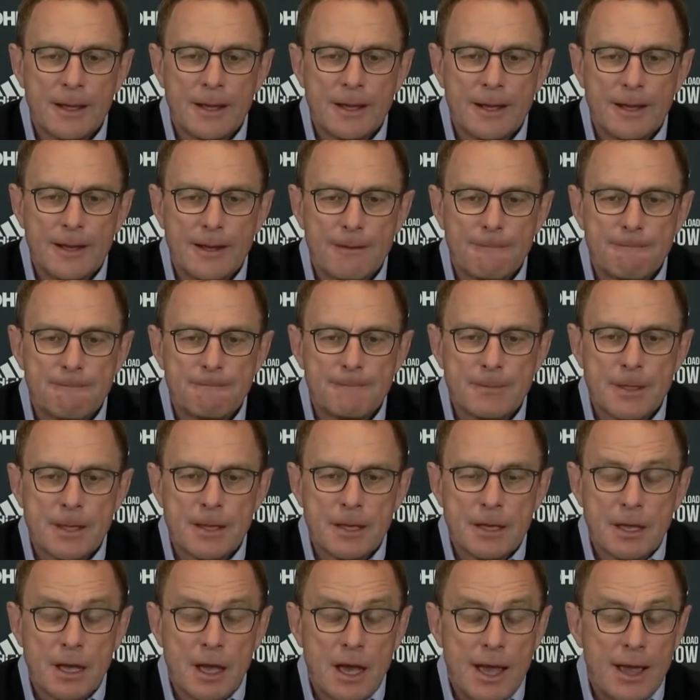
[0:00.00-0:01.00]

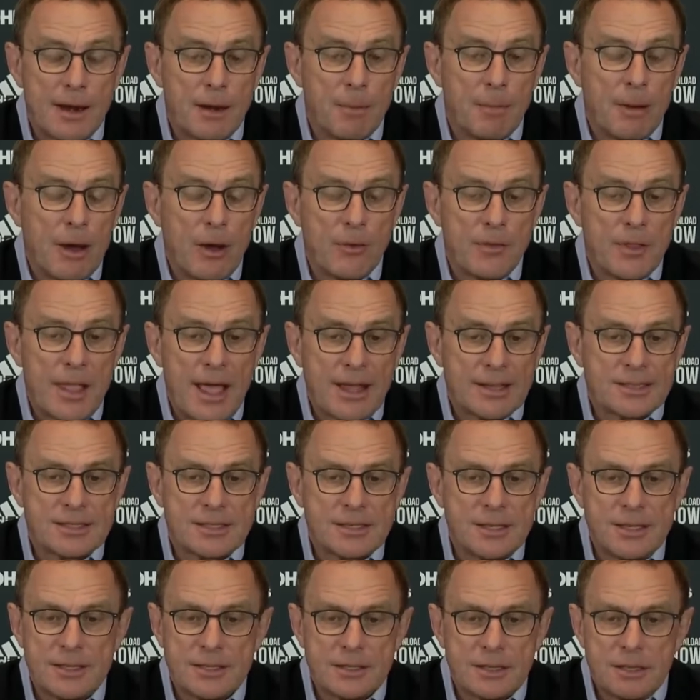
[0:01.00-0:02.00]
And about next
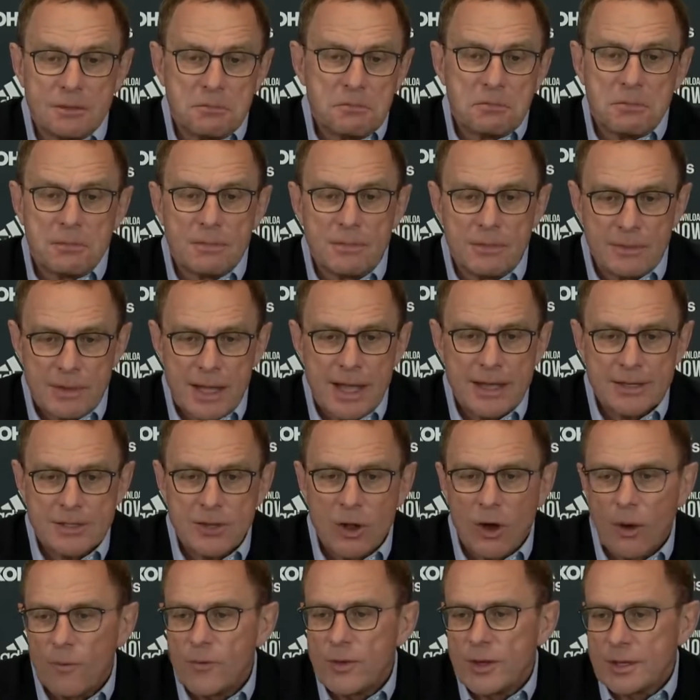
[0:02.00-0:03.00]
season,
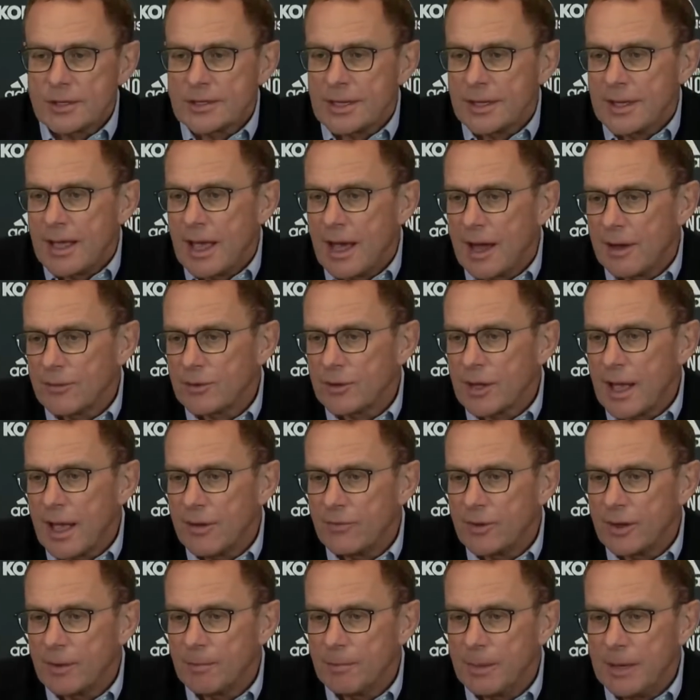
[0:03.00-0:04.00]
yes, obviously, after
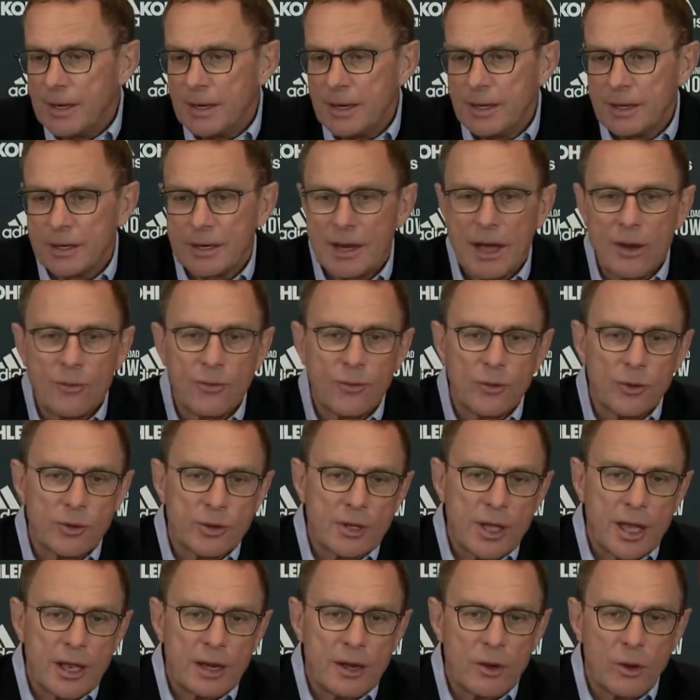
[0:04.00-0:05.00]
having been here now
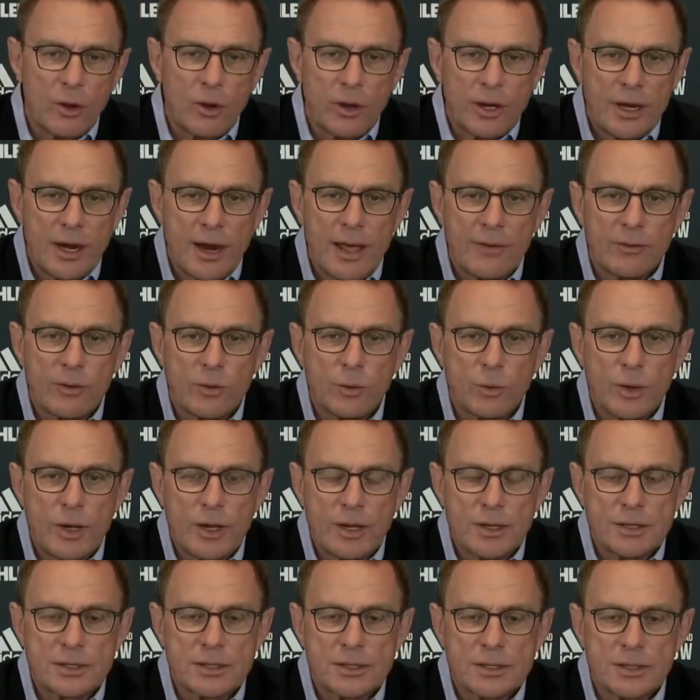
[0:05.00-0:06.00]
for 10 or 11
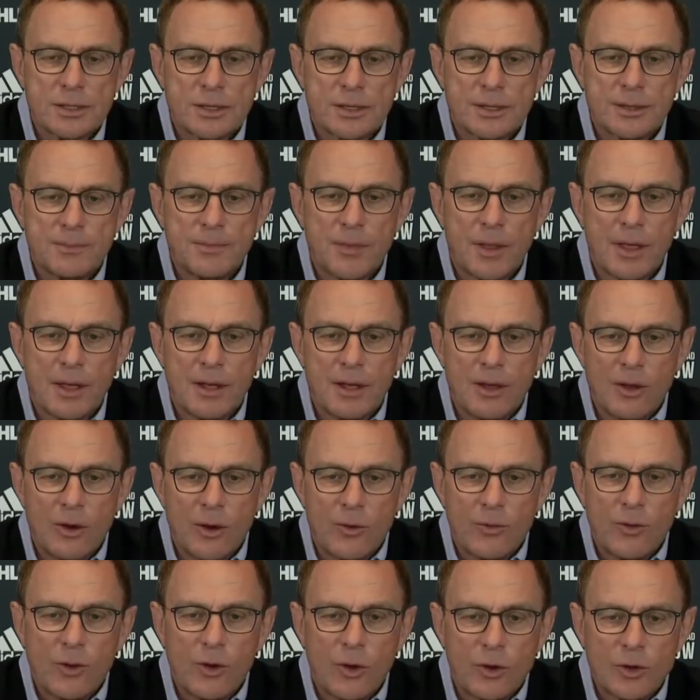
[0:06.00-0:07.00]
weeks,
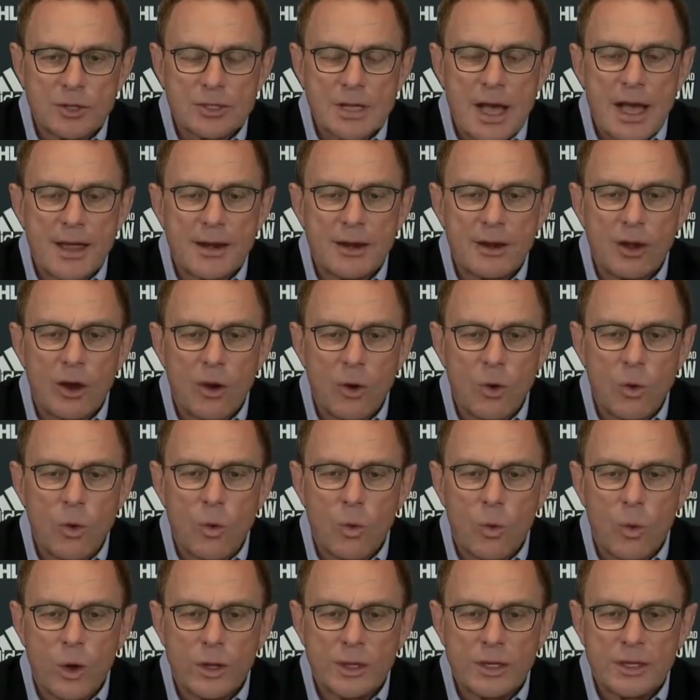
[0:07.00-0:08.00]
of course, I know
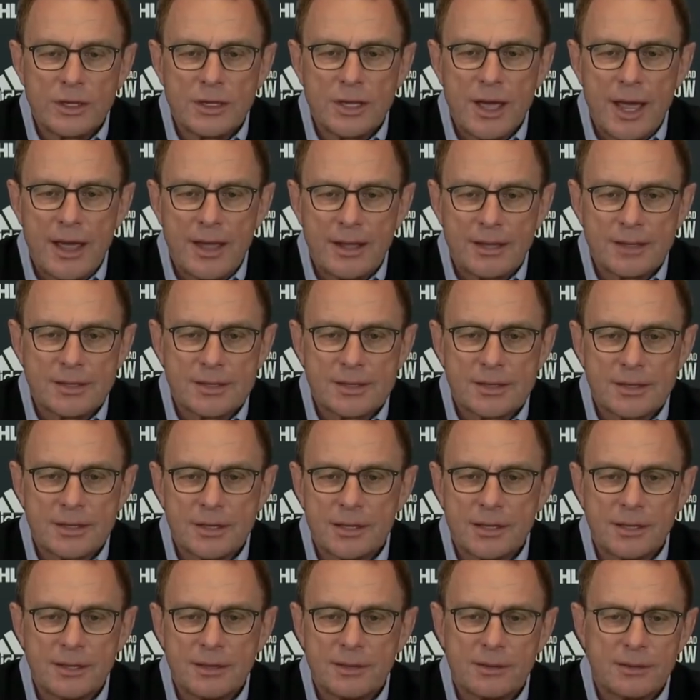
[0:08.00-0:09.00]
what it takes
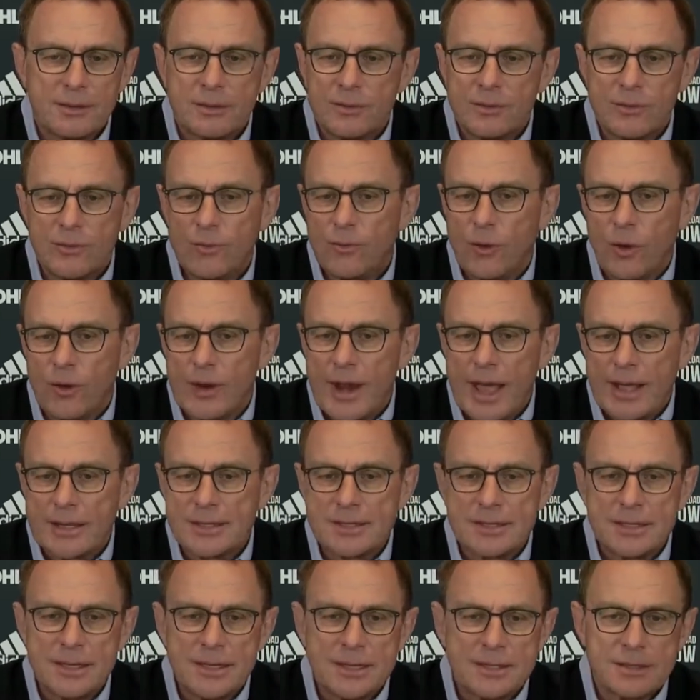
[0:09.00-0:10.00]
for
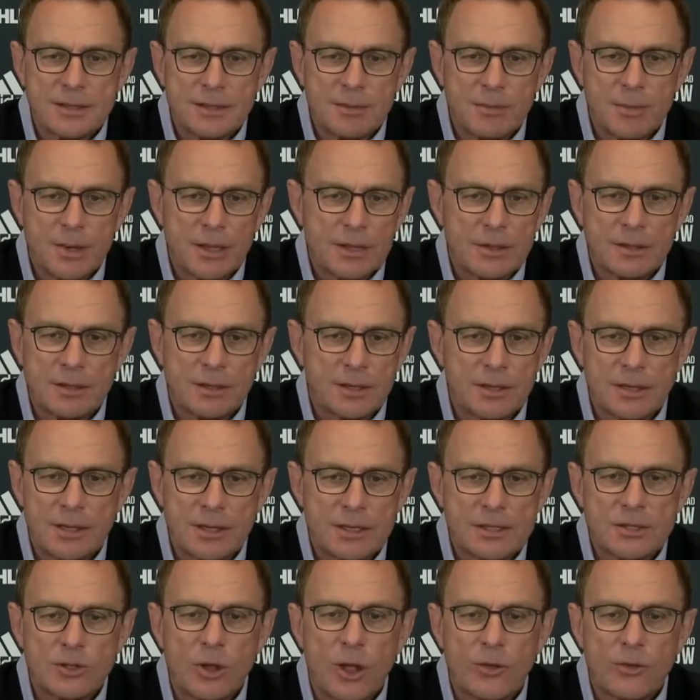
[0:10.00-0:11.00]
next season, but
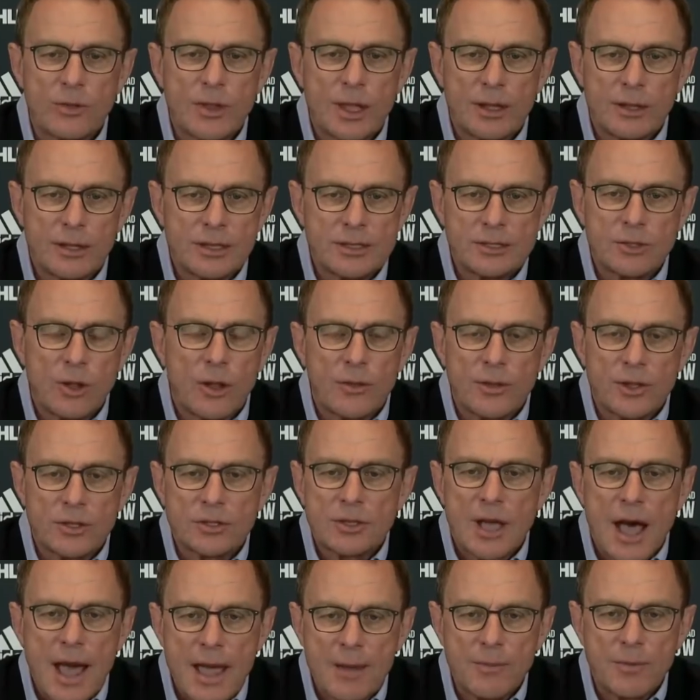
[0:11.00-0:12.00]
it's not the
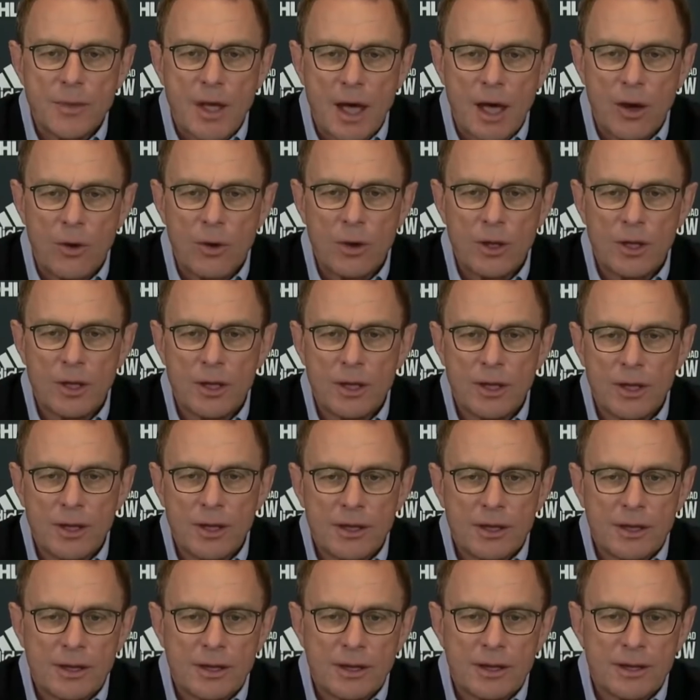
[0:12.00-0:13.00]
time now
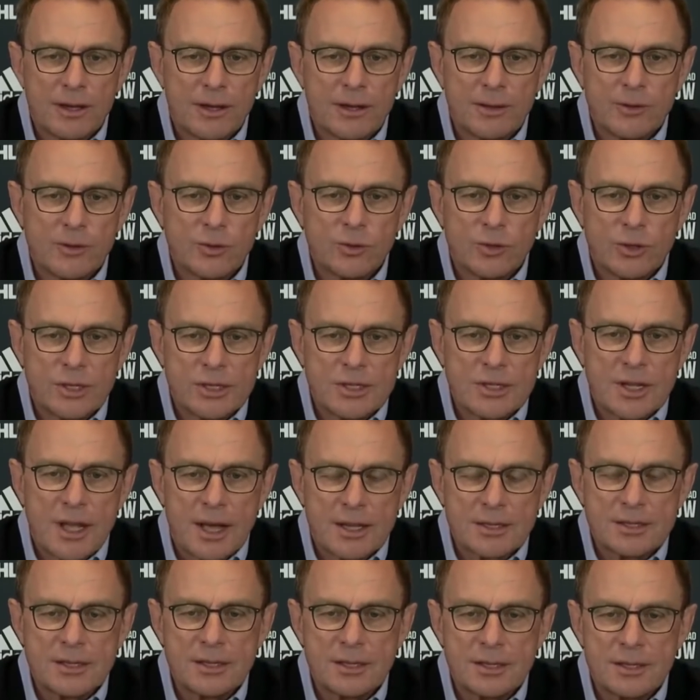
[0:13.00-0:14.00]
to
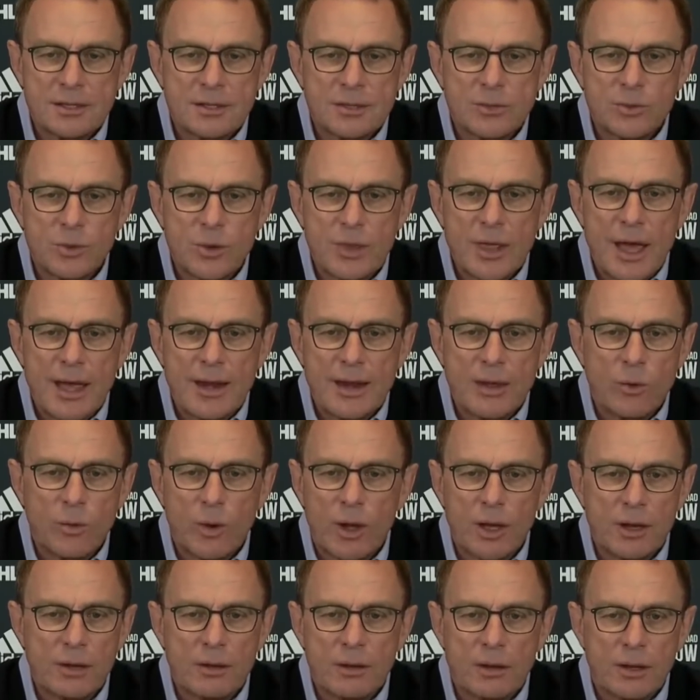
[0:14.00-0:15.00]
discuss this with
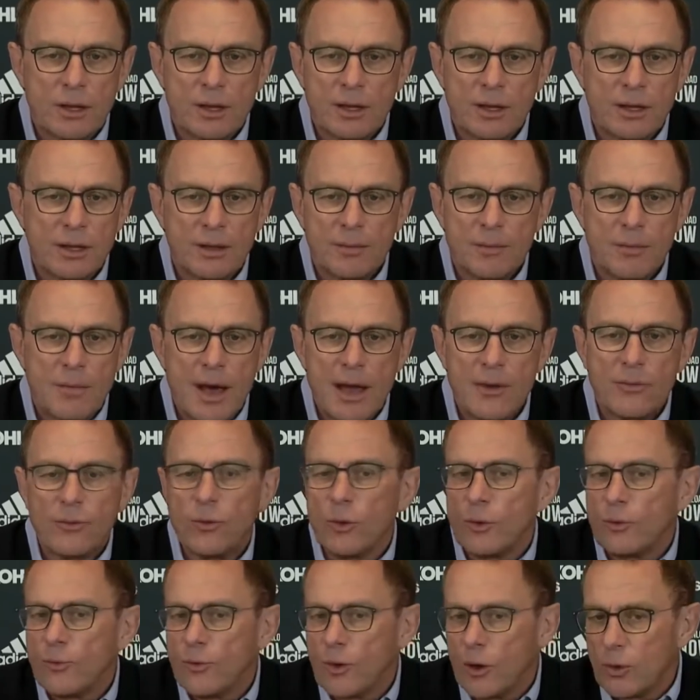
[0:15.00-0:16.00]
anyone. My
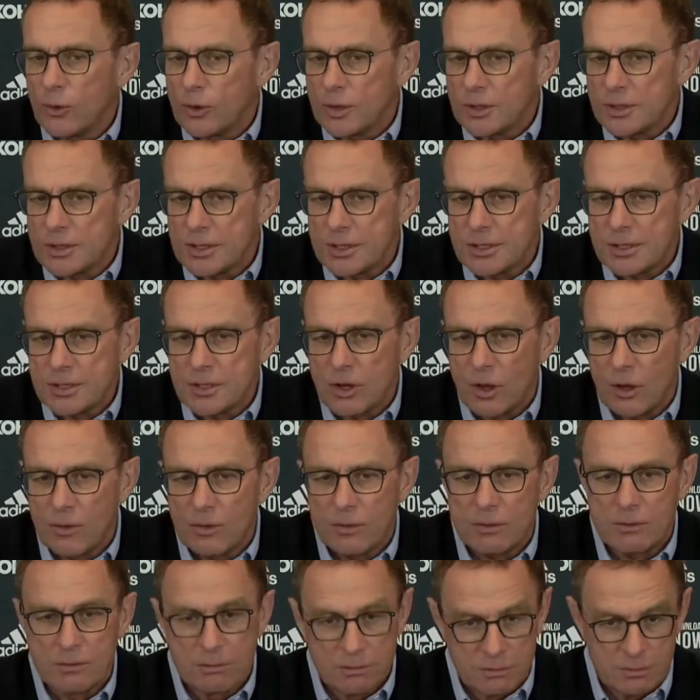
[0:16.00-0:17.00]
full focus is
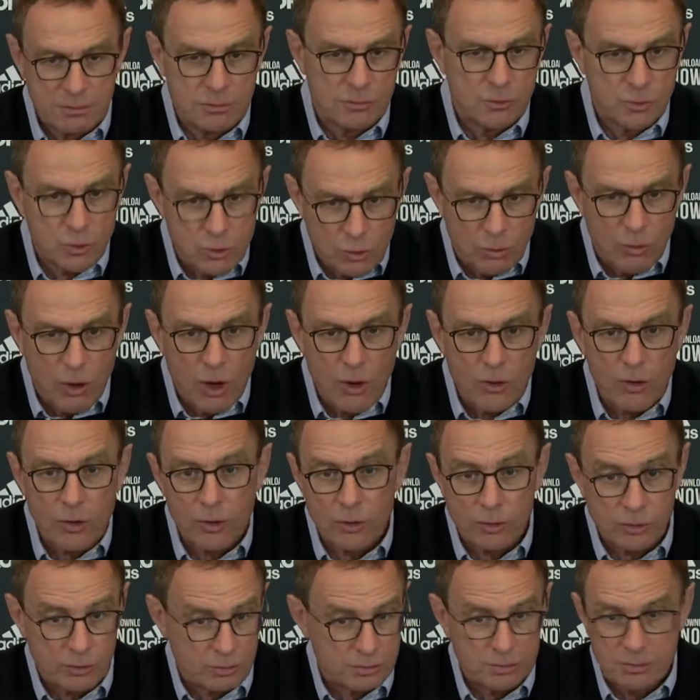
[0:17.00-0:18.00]
on
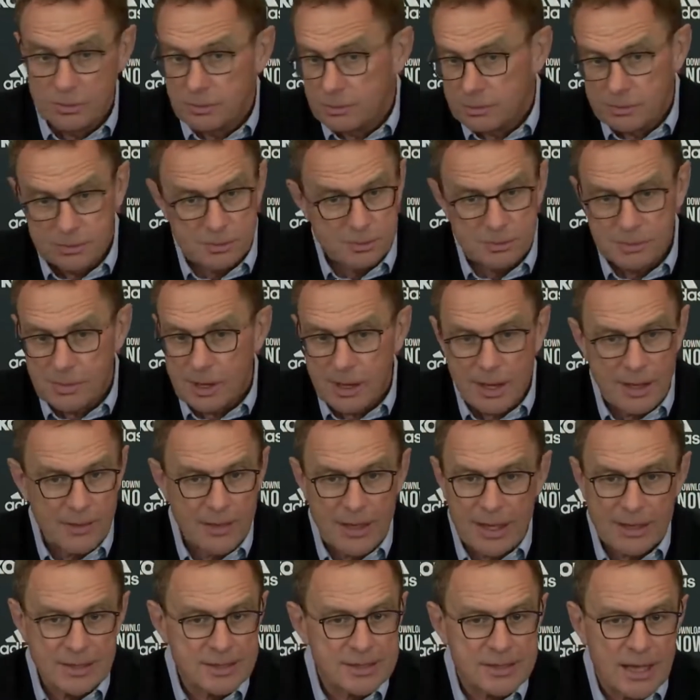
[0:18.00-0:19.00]
tomorrow
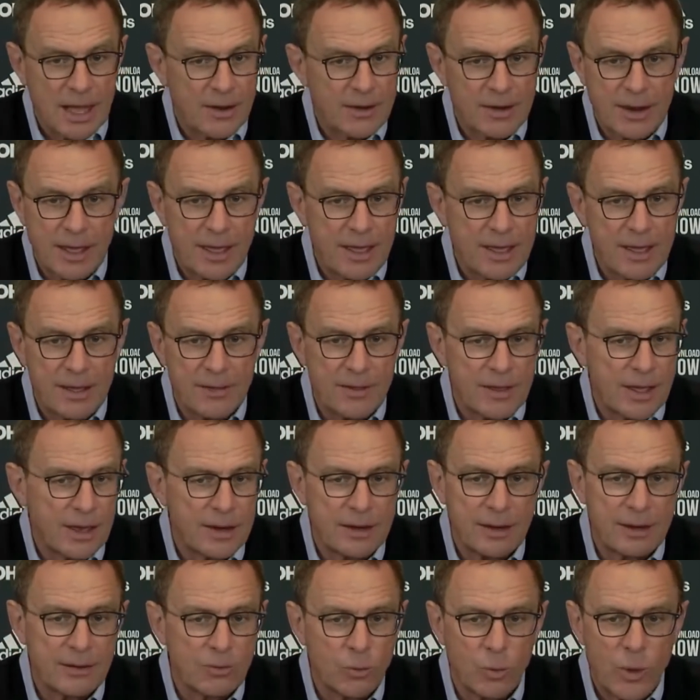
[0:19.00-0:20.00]
and then Sunday and
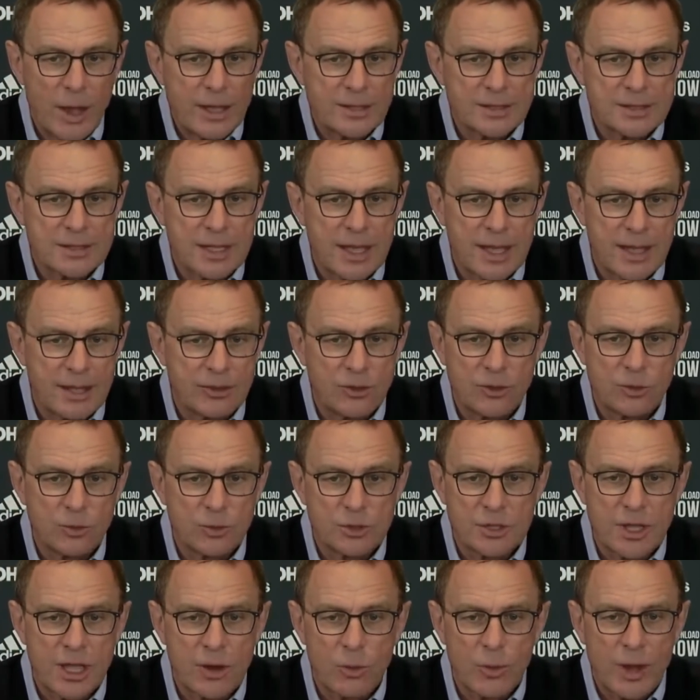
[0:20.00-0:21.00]
then
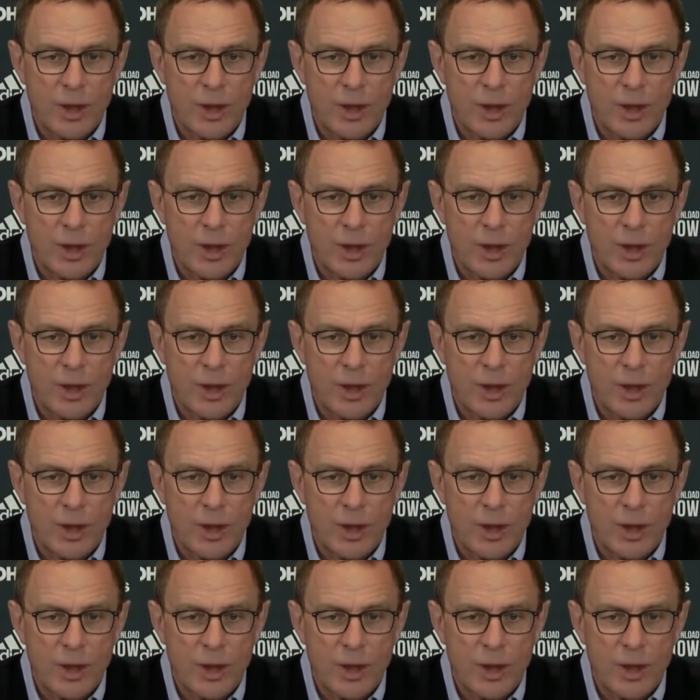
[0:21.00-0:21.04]
Tuesday,